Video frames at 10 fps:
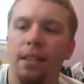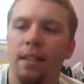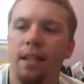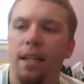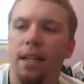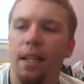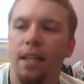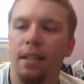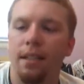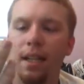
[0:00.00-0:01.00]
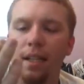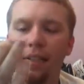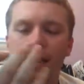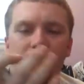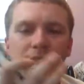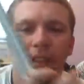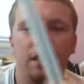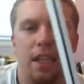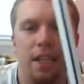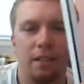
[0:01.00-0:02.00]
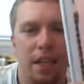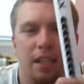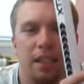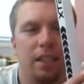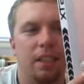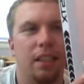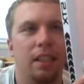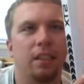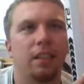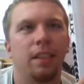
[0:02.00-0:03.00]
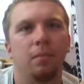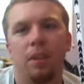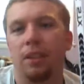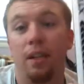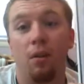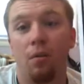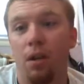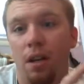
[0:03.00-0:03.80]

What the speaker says: that I got. I consider this shaft kind of like a collector's item because I don't